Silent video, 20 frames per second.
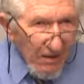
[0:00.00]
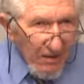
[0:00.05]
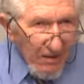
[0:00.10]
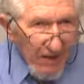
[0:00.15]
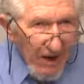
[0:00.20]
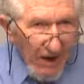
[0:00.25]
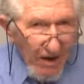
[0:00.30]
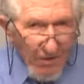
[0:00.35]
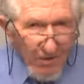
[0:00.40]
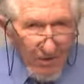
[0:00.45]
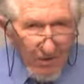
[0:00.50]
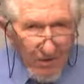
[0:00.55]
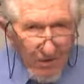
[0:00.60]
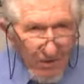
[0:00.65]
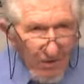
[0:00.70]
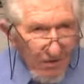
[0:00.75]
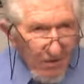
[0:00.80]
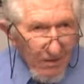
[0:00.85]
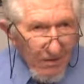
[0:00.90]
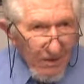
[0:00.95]
Now,
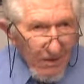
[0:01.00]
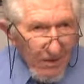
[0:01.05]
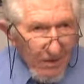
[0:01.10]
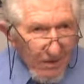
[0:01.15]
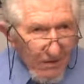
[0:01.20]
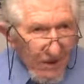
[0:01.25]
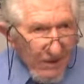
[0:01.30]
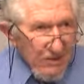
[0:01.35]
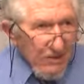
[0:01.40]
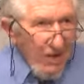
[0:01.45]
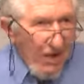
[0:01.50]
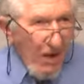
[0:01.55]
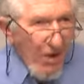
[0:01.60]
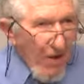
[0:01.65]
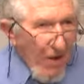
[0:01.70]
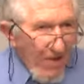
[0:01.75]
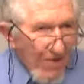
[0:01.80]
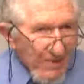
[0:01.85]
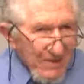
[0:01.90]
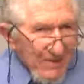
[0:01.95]
there's no
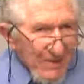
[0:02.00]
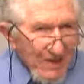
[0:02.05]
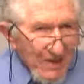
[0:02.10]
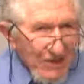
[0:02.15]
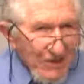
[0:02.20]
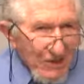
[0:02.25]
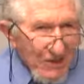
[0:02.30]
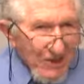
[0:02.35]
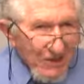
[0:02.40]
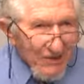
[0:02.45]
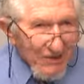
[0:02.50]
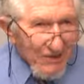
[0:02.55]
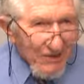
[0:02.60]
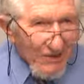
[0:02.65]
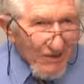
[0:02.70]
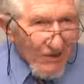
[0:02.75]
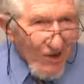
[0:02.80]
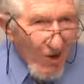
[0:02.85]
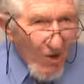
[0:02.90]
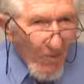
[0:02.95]
opposition.
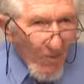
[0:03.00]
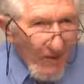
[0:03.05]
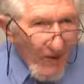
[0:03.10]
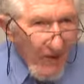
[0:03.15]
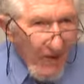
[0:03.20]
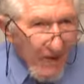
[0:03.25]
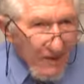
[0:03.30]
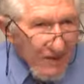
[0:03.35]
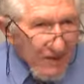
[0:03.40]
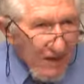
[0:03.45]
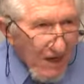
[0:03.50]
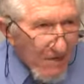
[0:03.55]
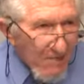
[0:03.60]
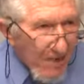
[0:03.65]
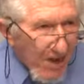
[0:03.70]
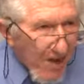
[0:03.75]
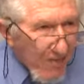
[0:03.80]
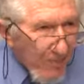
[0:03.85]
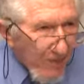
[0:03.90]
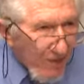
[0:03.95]
Nobody has come
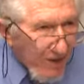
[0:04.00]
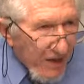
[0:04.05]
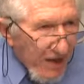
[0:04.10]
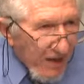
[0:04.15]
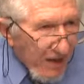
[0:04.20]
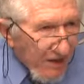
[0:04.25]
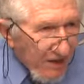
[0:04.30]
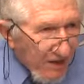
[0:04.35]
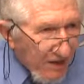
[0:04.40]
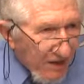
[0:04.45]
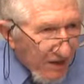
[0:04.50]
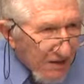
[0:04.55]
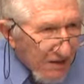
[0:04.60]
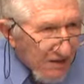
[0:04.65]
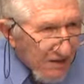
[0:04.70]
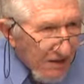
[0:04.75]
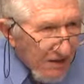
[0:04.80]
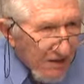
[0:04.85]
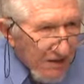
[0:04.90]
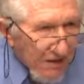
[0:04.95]
up with anything
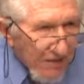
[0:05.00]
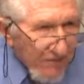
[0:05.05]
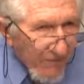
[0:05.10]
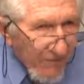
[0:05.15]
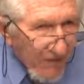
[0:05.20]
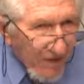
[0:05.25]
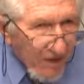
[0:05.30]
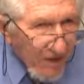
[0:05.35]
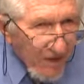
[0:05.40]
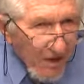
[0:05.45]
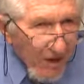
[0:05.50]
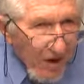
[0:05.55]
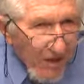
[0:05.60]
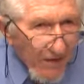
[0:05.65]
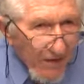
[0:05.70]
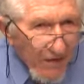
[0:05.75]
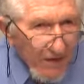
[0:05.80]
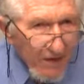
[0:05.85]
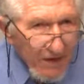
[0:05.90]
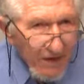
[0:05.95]
significant
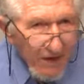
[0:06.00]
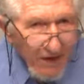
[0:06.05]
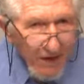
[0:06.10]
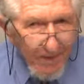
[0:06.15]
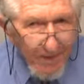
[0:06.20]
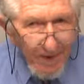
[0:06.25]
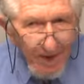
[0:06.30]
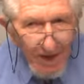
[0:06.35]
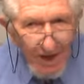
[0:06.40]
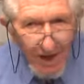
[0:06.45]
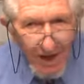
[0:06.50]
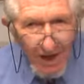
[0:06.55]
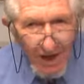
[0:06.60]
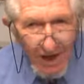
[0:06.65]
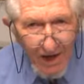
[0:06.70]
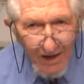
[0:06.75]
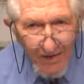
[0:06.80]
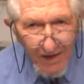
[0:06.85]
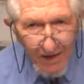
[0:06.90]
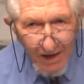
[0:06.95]
other than the
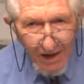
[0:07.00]
Kabbalah, and the